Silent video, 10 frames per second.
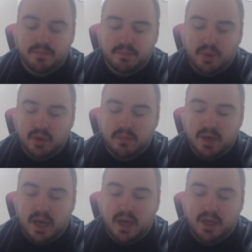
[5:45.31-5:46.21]

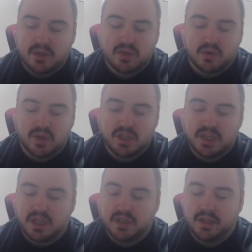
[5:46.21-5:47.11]
Pokemon Sword and
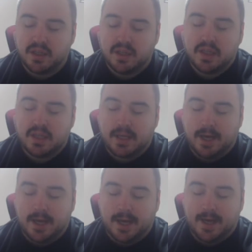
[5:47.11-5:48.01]
Shield
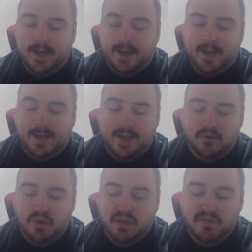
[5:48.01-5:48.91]
and
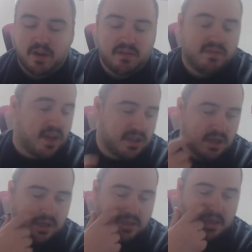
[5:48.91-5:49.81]
Ring Fit
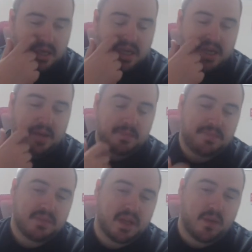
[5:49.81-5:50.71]
Adventure. I'm
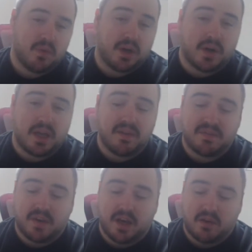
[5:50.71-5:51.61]
wondering if
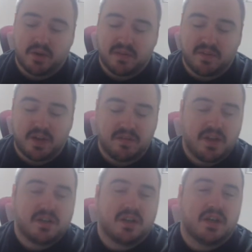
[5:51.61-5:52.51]
Ring Fit
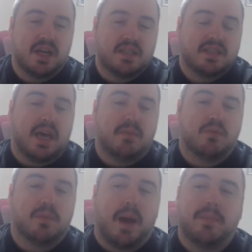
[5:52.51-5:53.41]
Adventure has gotten more
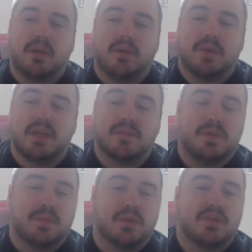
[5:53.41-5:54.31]
popular because
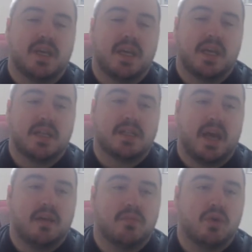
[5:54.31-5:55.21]
people are staying
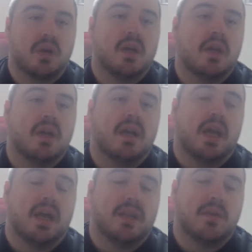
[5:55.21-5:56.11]
inside more
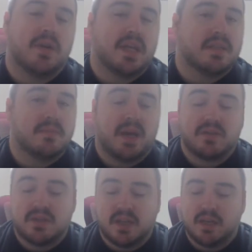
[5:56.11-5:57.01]
and they want to get some
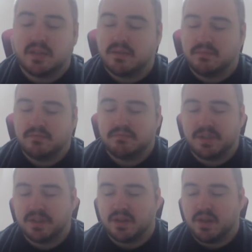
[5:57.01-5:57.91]
exercise.
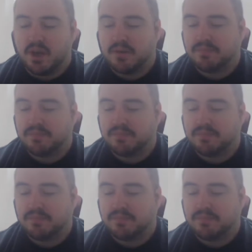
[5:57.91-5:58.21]
Just a thought.